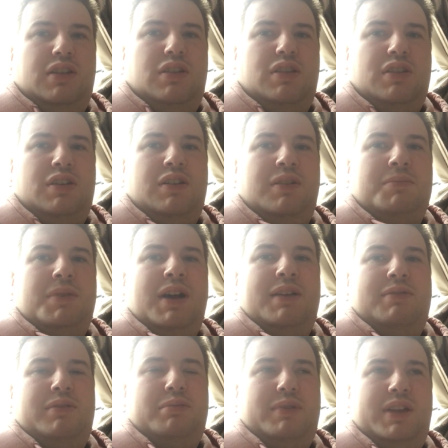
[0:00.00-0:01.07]
So I
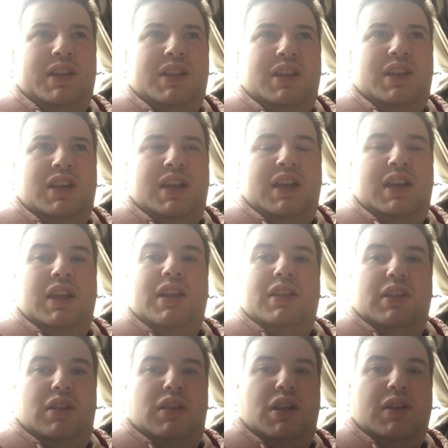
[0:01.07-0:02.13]
might repeat the year.
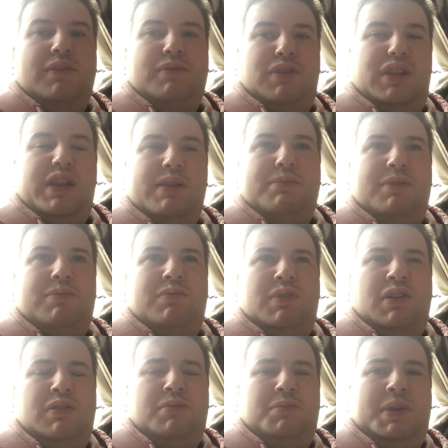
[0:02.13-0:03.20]
They still haven't said when
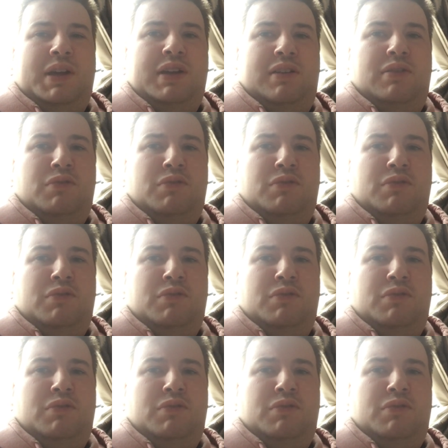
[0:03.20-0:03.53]
we're going back.